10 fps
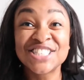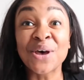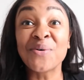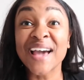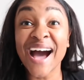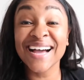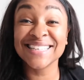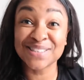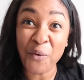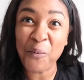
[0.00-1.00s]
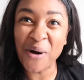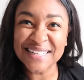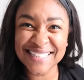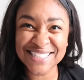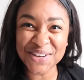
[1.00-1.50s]
So guys,
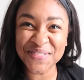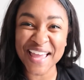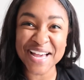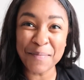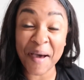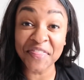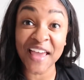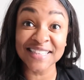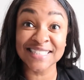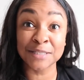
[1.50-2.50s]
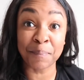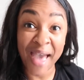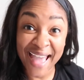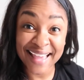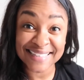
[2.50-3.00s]
what did you think about that
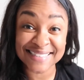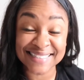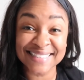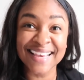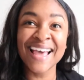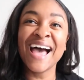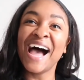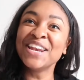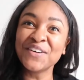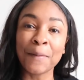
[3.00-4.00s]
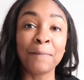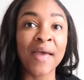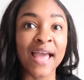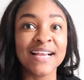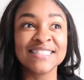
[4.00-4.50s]
space? I know the
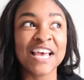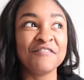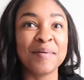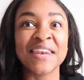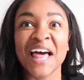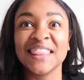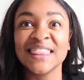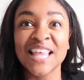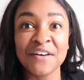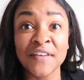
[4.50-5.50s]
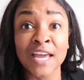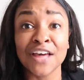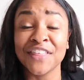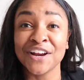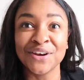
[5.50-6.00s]
Paynes have been loving
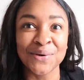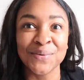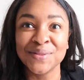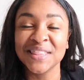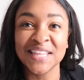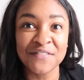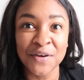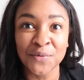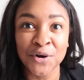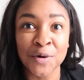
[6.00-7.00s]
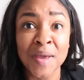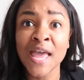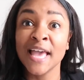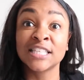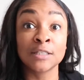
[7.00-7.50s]
their new living room,
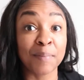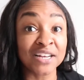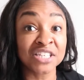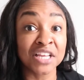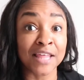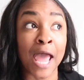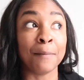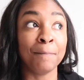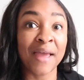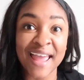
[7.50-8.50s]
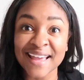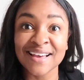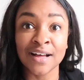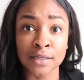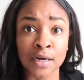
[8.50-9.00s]
especially that paint
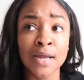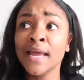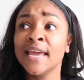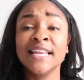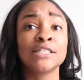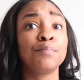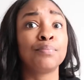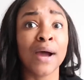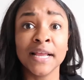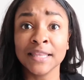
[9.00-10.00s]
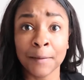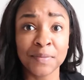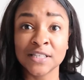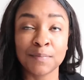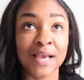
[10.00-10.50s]
color. It has brightened up
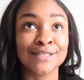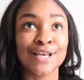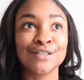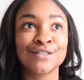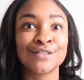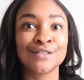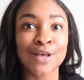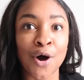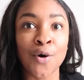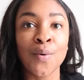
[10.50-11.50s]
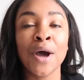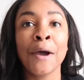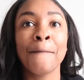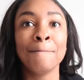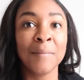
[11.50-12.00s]
the space so
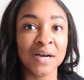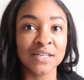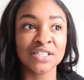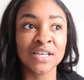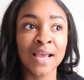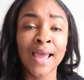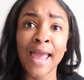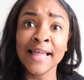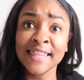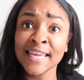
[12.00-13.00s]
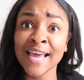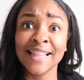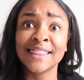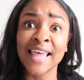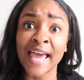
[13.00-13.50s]
much. And
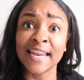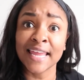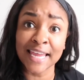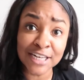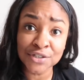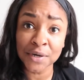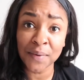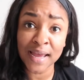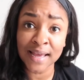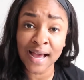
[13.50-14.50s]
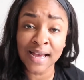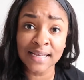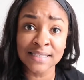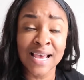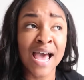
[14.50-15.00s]
then that entryway,
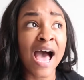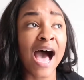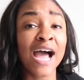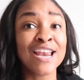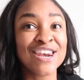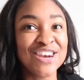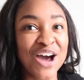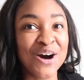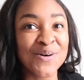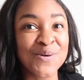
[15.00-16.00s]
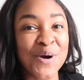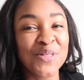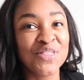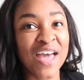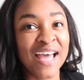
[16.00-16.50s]
guys, I know
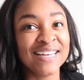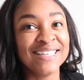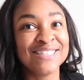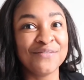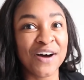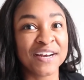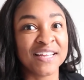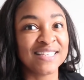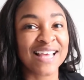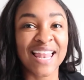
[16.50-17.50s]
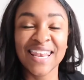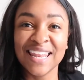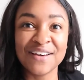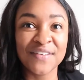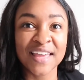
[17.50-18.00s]
that Devonna is
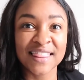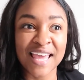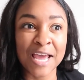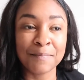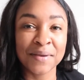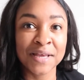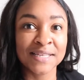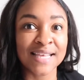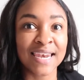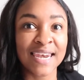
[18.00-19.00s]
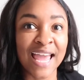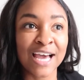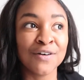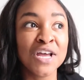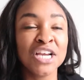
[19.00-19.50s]
loving that because
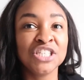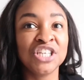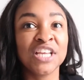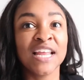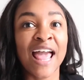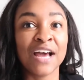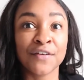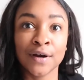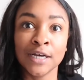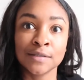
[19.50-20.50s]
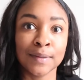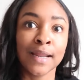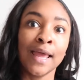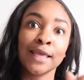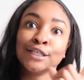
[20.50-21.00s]
now she can have her husband
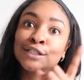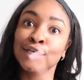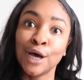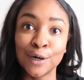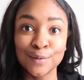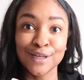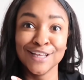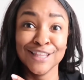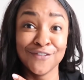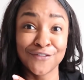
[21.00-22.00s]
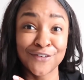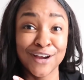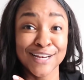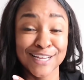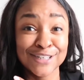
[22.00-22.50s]
hang his coat in the
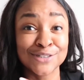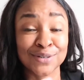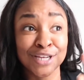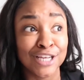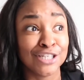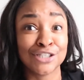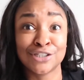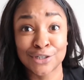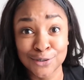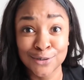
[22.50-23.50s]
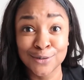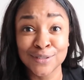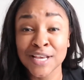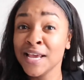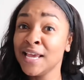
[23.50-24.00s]
front entry, his
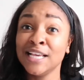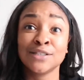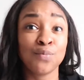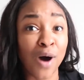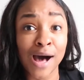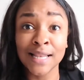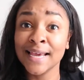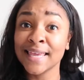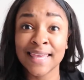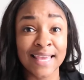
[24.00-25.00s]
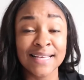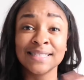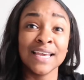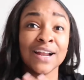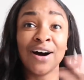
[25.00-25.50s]
shoes, his wallet, keys
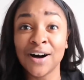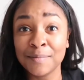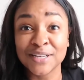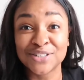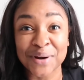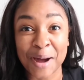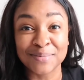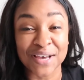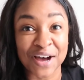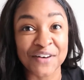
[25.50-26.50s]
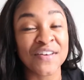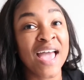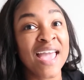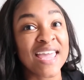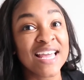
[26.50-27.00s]
can all be dropped off
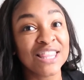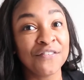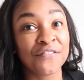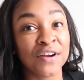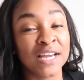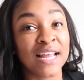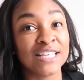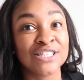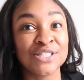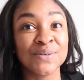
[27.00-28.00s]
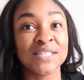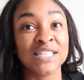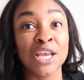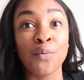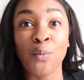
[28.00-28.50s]
in the front as soon as
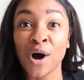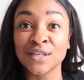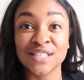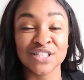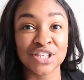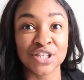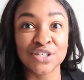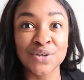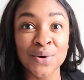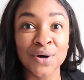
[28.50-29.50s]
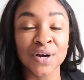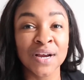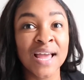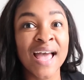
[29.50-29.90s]
he walks into the door,